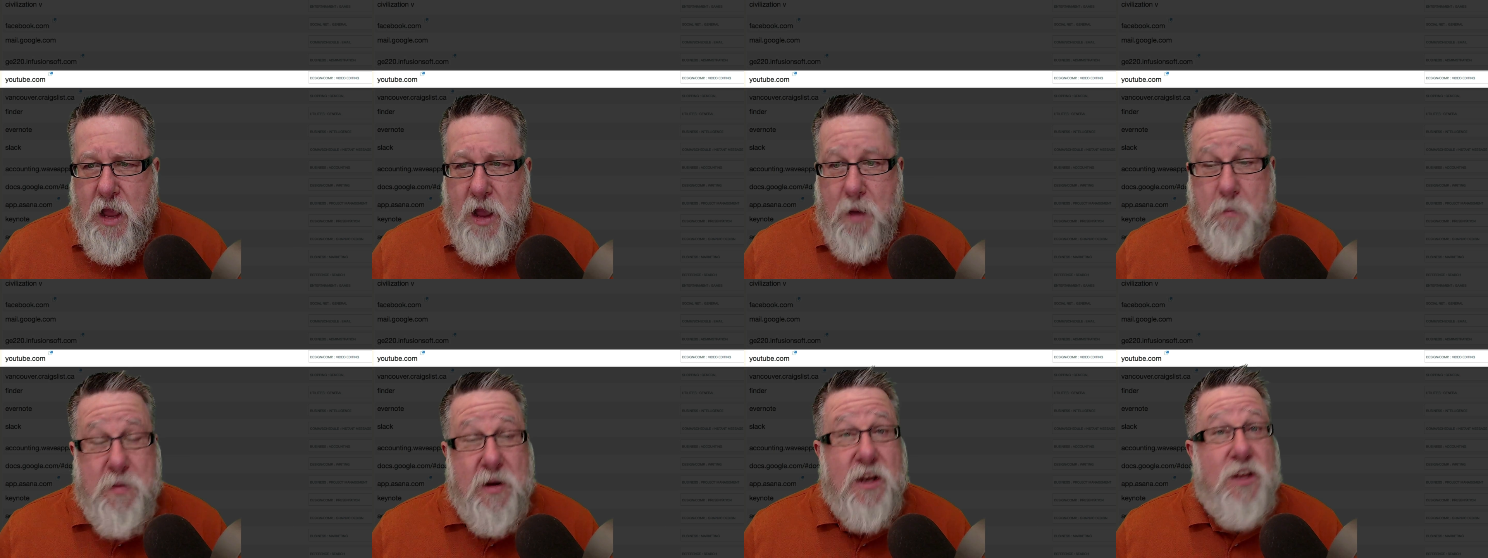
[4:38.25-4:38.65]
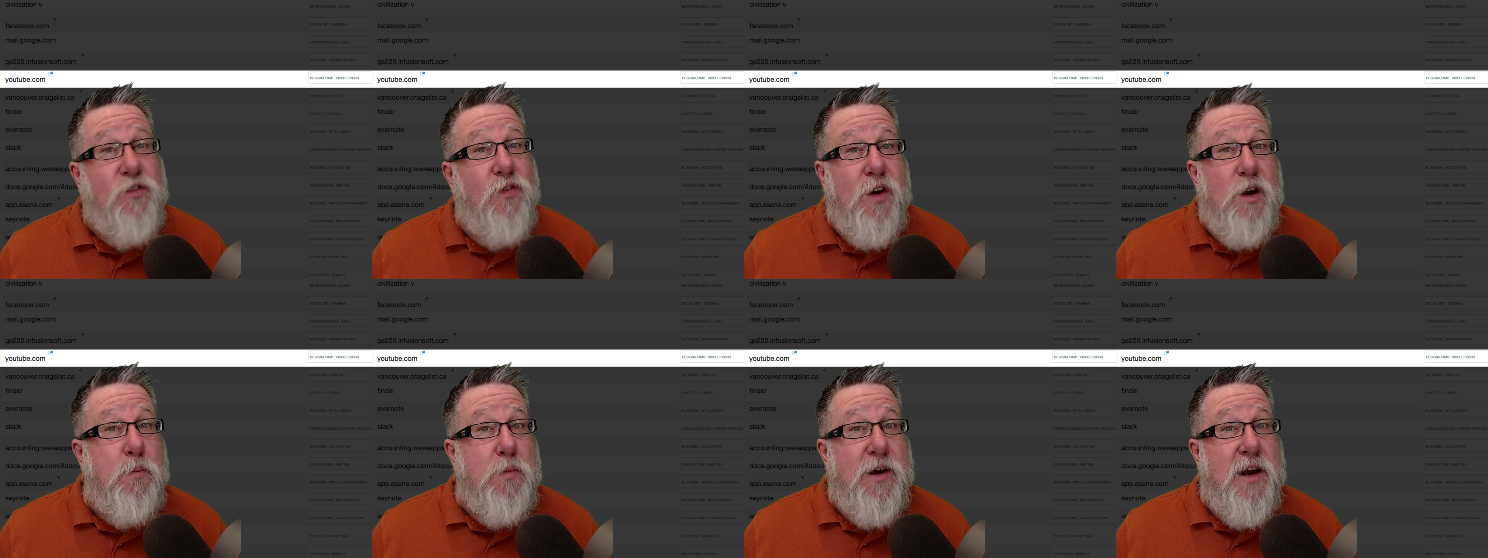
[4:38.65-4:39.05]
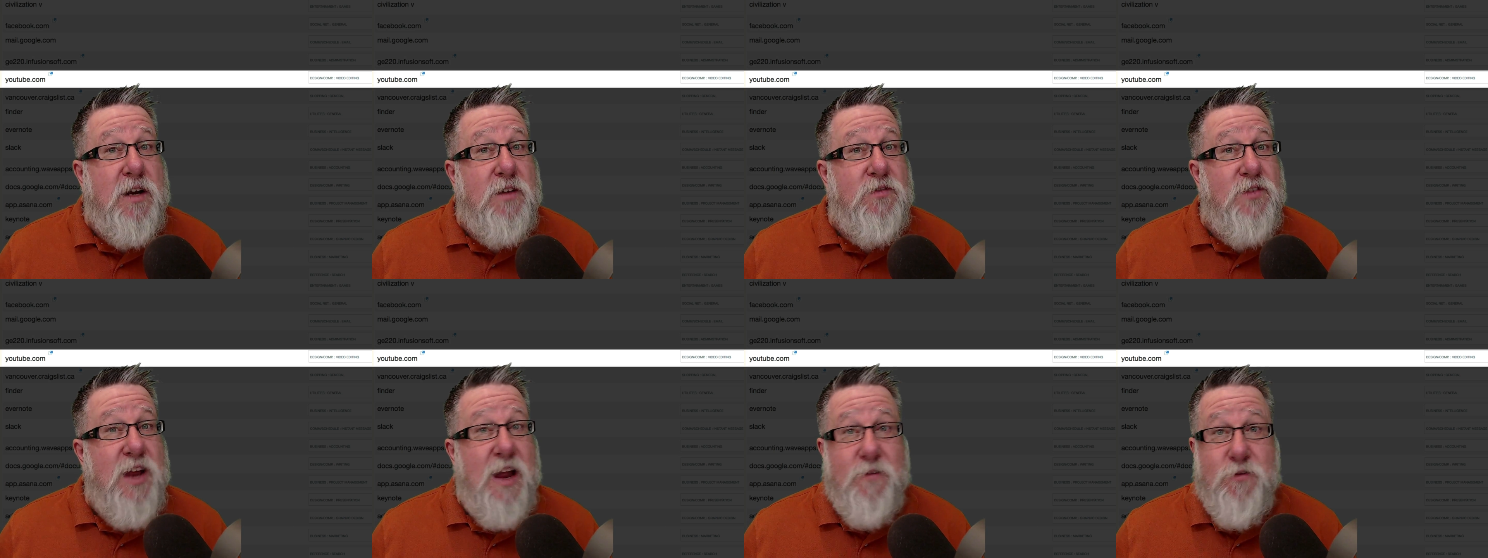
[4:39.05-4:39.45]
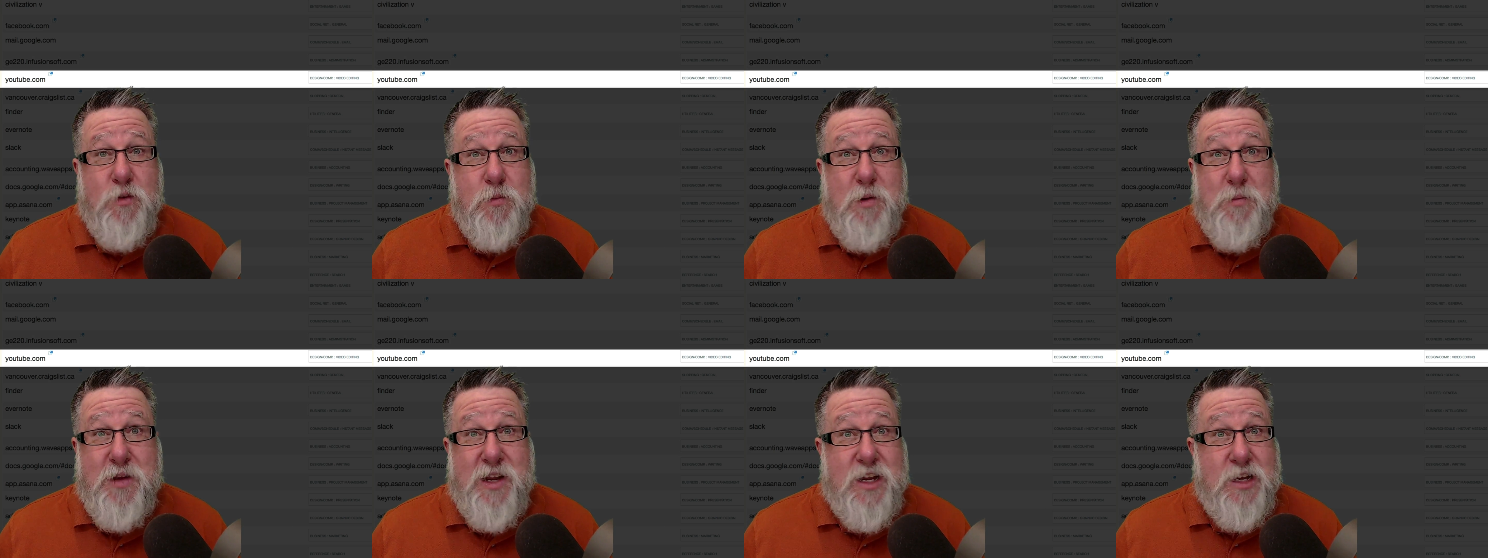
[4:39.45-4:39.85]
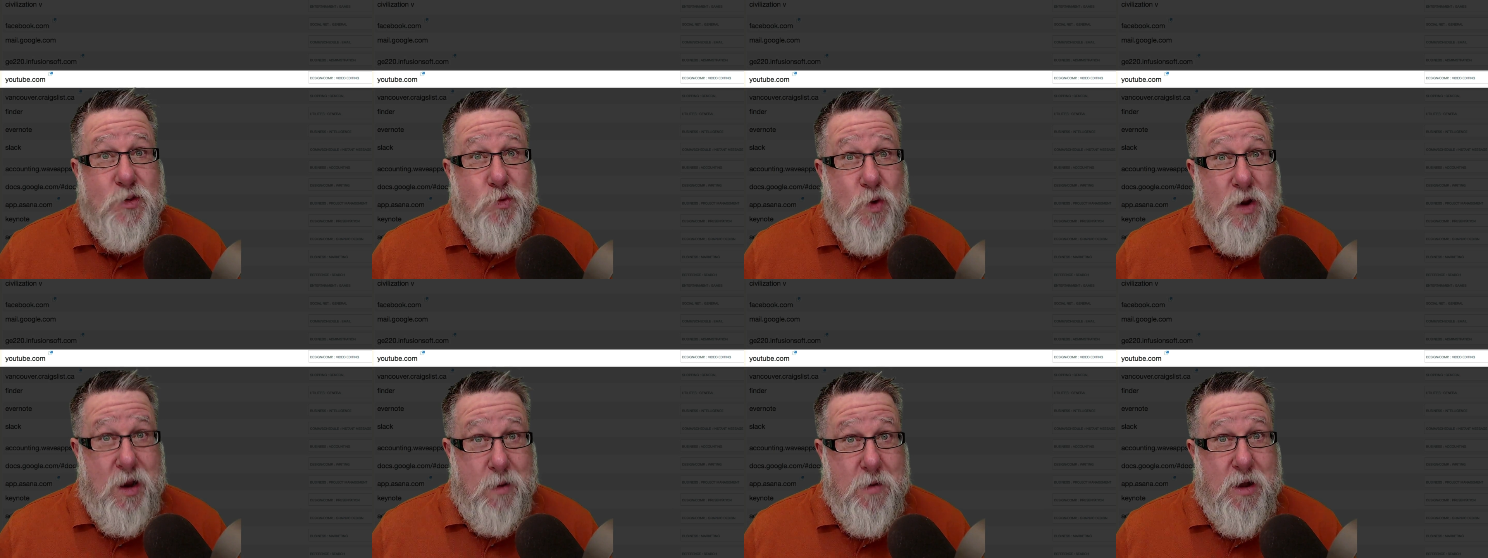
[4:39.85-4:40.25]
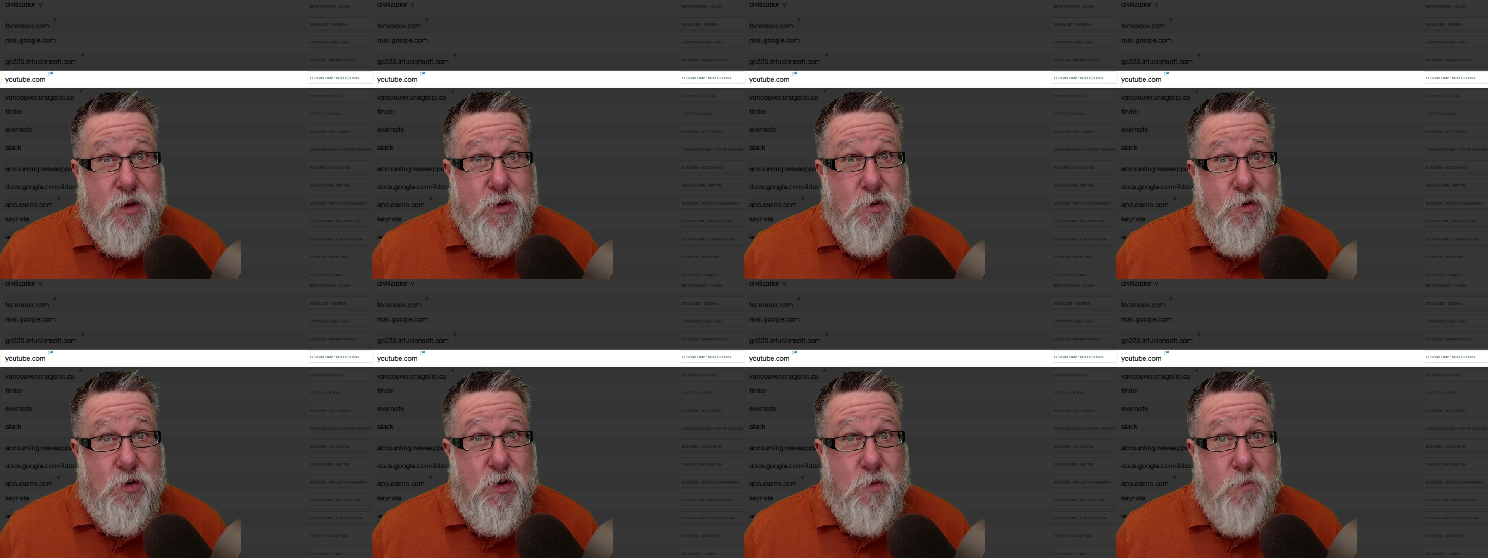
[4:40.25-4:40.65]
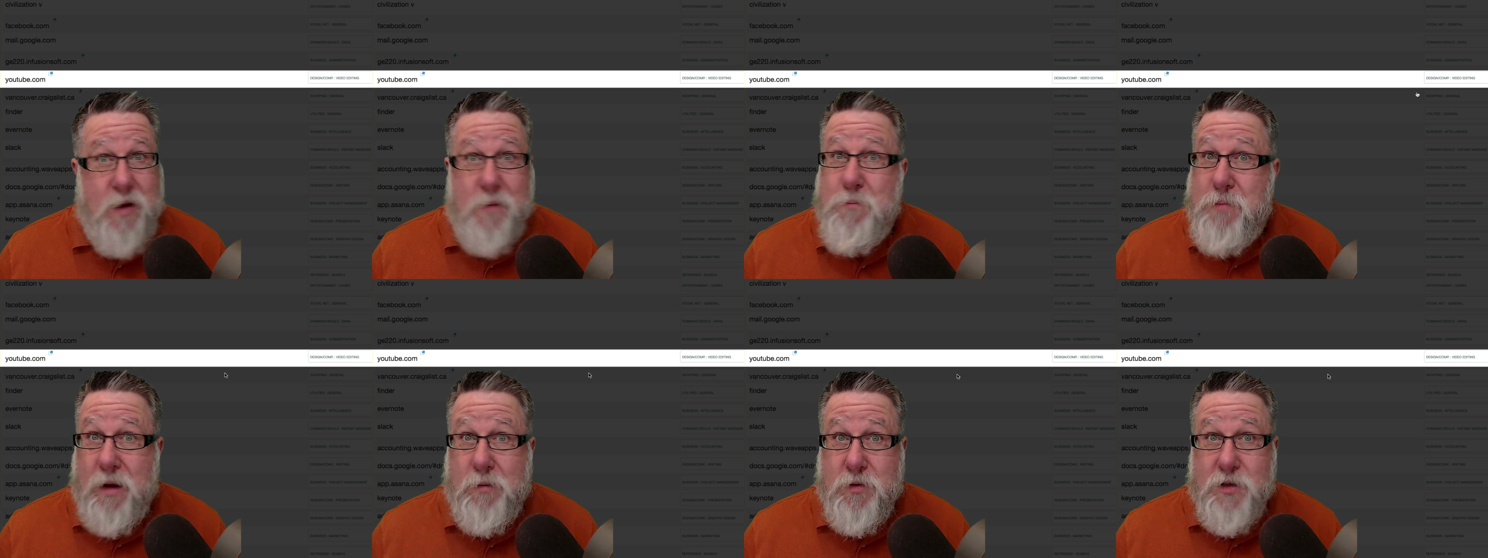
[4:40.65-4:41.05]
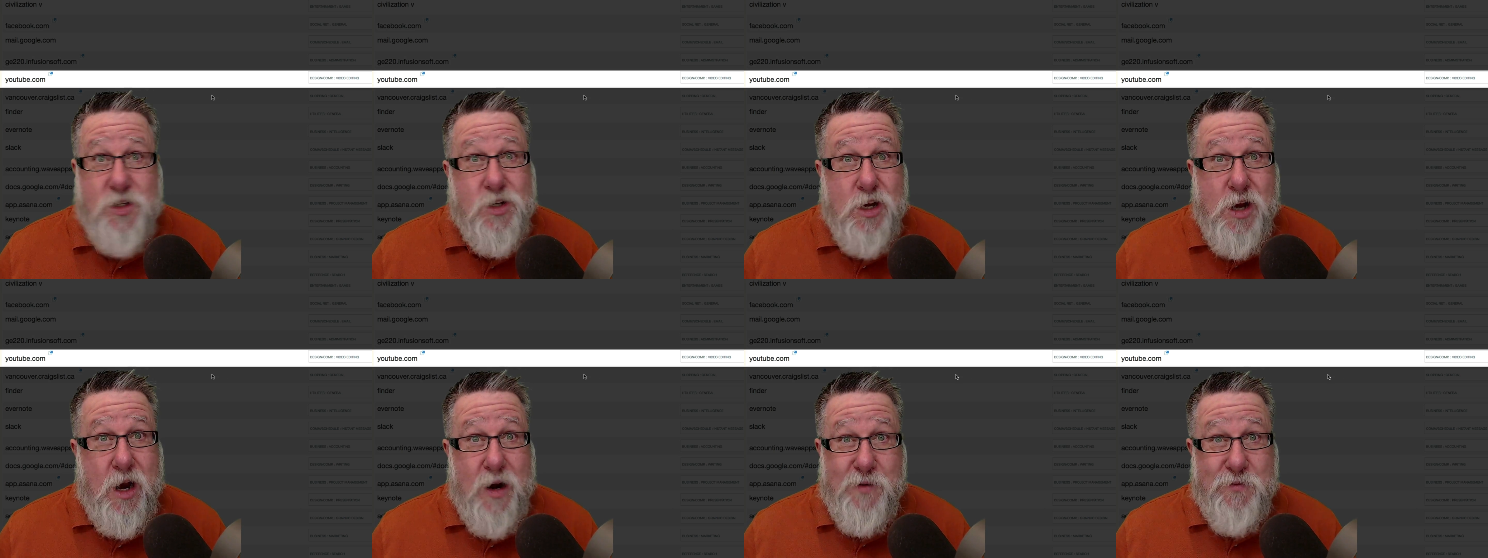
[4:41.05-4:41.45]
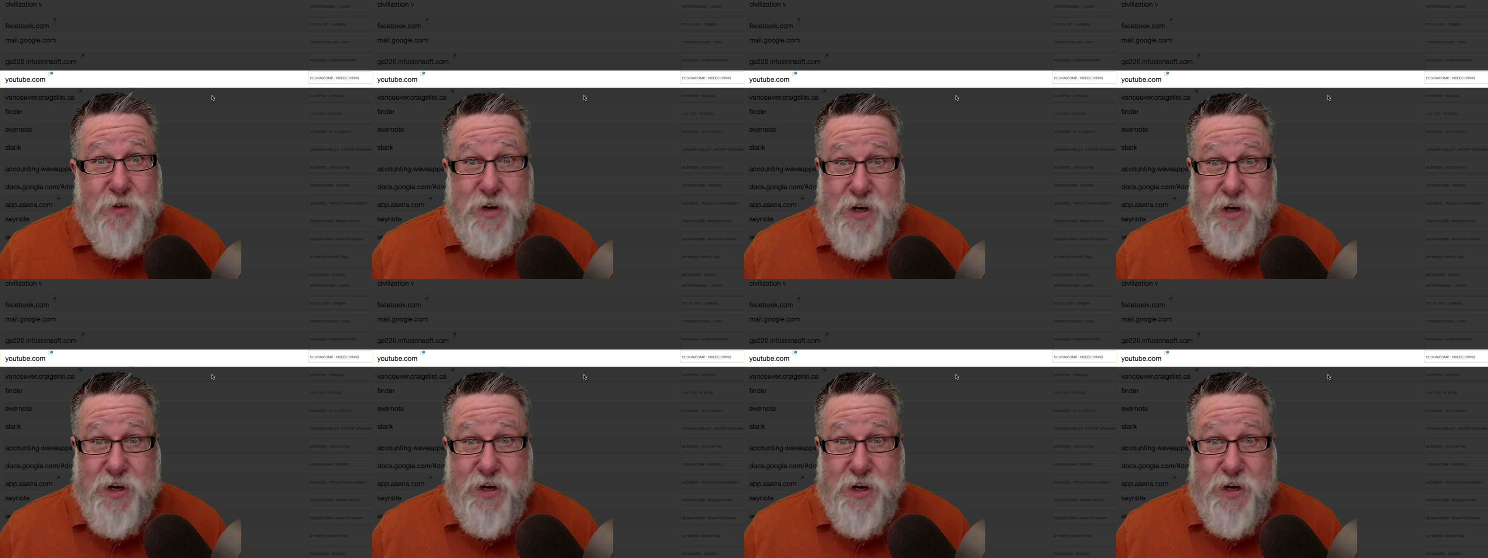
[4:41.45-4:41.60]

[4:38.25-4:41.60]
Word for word: uh, but it's very productive time for me because when I'm on YouTube, I'm publishing our